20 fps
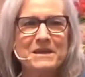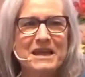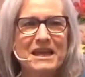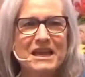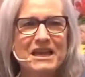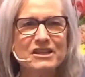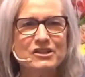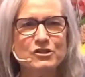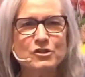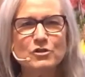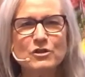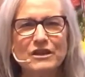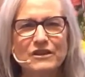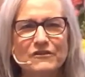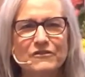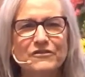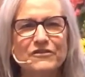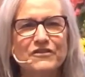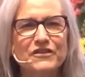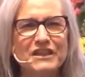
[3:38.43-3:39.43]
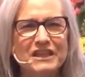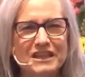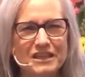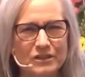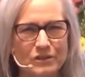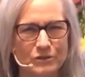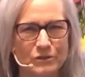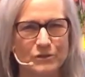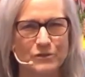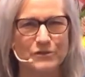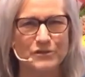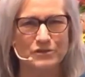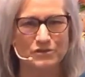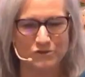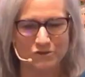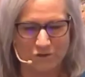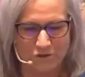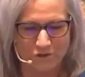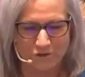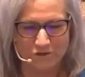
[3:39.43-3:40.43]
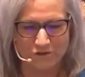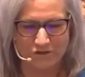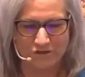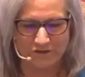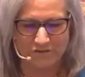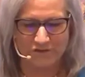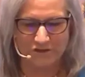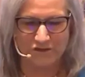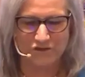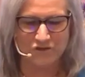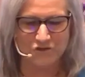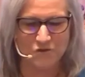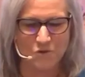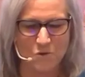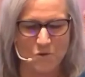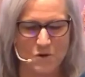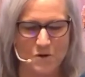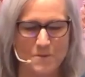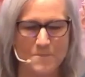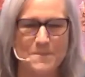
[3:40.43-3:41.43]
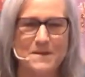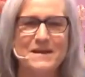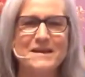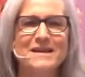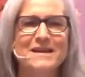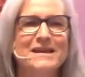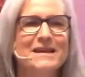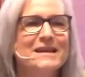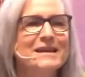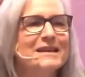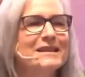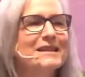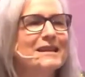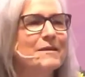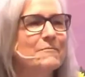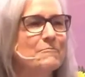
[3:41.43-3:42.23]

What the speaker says: And you can feel the surge of the storm that